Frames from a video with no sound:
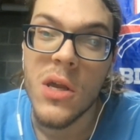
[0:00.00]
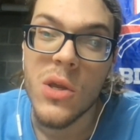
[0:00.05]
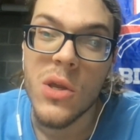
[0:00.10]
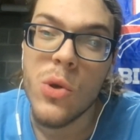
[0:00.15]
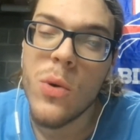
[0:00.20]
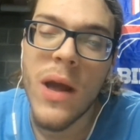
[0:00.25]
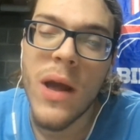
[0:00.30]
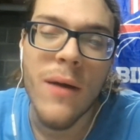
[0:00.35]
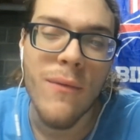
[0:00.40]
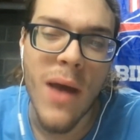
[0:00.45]

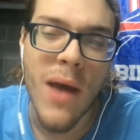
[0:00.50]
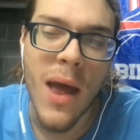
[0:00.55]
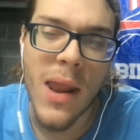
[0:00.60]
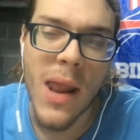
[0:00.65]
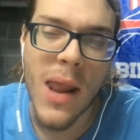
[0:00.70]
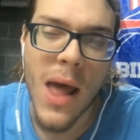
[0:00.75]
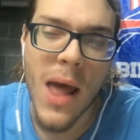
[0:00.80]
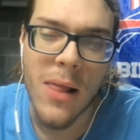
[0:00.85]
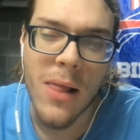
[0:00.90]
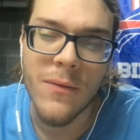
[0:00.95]
You have
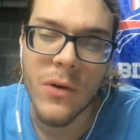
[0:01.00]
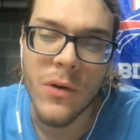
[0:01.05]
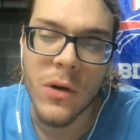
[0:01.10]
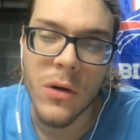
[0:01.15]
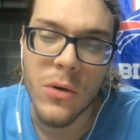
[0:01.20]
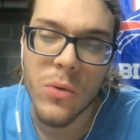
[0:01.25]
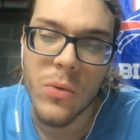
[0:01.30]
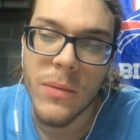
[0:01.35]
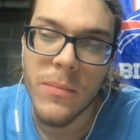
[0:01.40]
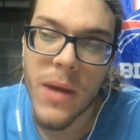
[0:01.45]
Ed
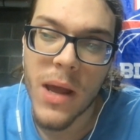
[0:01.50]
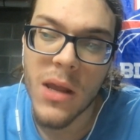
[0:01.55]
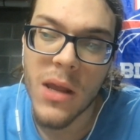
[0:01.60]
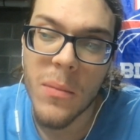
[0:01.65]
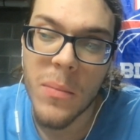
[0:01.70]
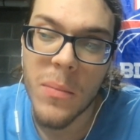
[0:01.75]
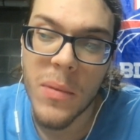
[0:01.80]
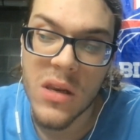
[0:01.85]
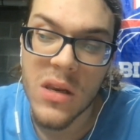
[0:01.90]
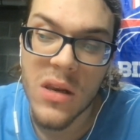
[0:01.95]
Oliver, who
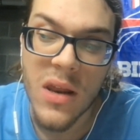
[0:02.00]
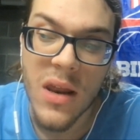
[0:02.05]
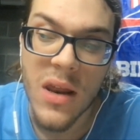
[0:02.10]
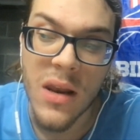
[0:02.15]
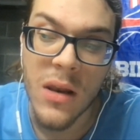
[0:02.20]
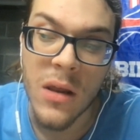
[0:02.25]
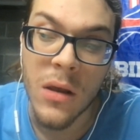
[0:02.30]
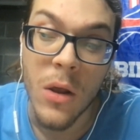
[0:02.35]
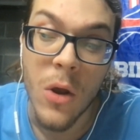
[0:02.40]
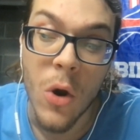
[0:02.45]
in my
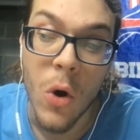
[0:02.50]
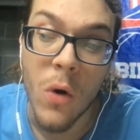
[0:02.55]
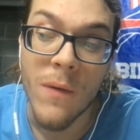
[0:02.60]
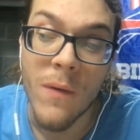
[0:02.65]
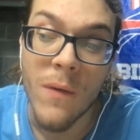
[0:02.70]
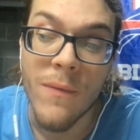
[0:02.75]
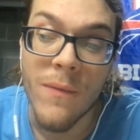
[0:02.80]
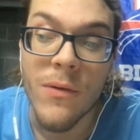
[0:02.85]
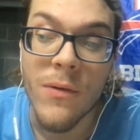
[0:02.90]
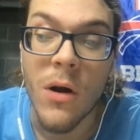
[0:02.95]
opinion had
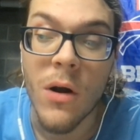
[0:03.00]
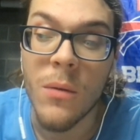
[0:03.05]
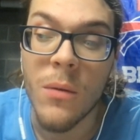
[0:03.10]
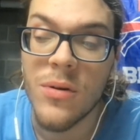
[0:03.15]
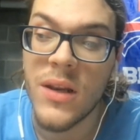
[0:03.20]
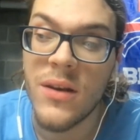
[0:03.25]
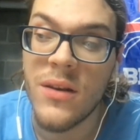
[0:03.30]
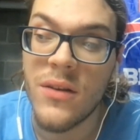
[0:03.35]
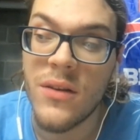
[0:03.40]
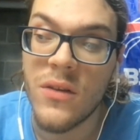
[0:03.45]
an
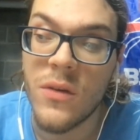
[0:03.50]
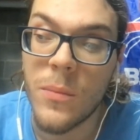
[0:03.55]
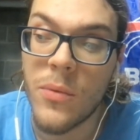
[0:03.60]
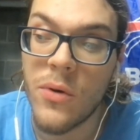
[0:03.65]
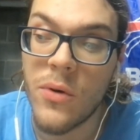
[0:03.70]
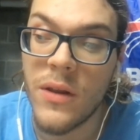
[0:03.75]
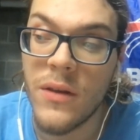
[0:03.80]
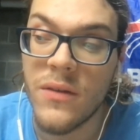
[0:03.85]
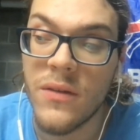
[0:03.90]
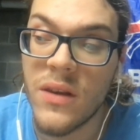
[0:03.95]
overall pretty
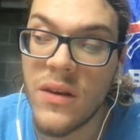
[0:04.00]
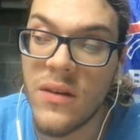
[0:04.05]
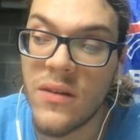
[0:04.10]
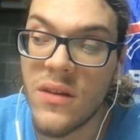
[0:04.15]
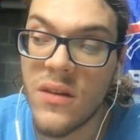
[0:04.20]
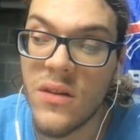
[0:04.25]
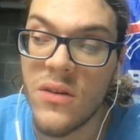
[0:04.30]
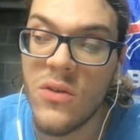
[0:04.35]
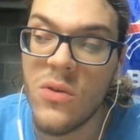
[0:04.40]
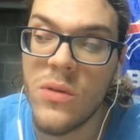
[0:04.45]

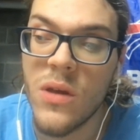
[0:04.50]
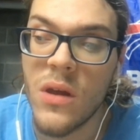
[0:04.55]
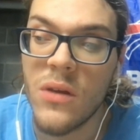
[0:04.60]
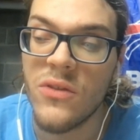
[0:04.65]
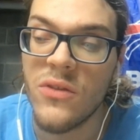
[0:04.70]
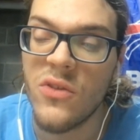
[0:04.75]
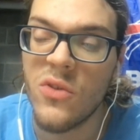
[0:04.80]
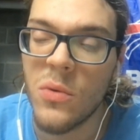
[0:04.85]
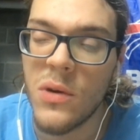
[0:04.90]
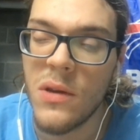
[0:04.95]
disappointing season in
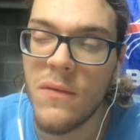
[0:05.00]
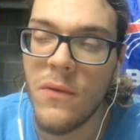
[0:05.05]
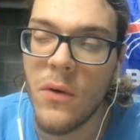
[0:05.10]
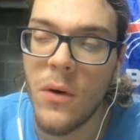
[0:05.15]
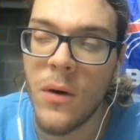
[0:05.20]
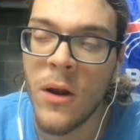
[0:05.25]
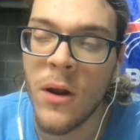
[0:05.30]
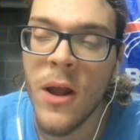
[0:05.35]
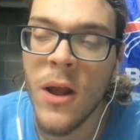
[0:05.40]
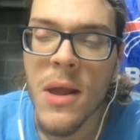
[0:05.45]

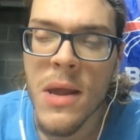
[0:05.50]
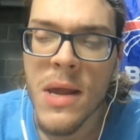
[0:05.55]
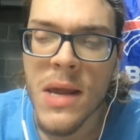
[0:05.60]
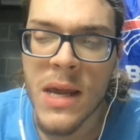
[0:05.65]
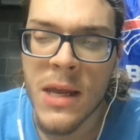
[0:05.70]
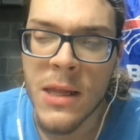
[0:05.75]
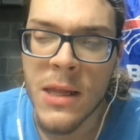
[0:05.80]
2024.